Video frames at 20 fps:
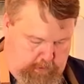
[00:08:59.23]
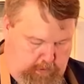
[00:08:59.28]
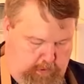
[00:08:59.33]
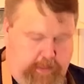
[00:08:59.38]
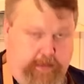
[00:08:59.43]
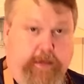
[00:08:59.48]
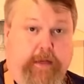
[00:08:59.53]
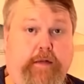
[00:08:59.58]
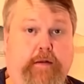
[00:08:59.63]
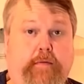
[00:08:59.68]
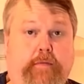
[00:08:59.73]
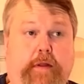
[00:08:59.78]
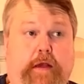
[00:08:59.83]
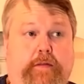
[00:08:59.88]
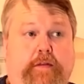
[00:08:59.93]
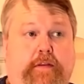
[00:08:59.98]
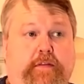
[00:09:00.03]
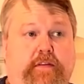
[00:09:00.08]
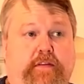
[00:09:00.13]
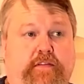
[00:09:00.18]
All right,
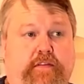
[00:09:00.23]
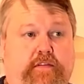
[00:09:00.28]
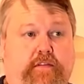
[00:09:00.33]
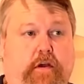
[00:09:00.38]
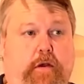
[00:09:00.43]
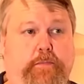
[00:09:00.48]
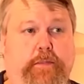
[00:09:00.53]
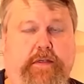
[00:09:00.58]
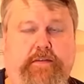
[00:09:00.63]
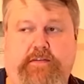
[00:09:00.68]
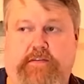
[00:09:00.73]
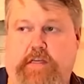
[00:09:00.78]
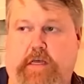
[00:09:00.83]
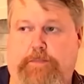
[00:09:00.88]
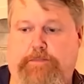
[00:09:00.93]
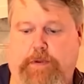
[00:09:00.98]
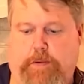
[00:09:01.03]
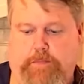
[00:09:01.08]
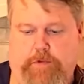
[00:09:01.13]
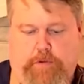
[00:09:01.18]
now that this is all mixed
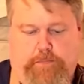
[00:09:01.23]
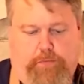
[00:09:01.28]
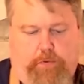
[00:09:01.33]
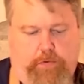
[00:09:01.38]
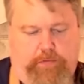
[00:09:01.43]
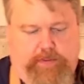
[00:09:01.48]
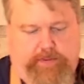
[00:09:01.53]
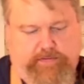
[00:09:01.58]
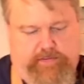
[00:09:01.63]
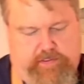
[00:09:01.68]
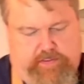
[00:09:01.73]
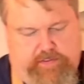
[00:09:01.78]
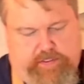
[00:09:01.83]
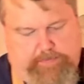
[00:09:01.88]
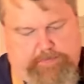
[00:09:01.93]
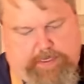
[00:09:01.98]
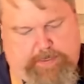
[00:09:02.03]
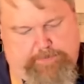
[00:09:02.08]
up, I'm going to pour this into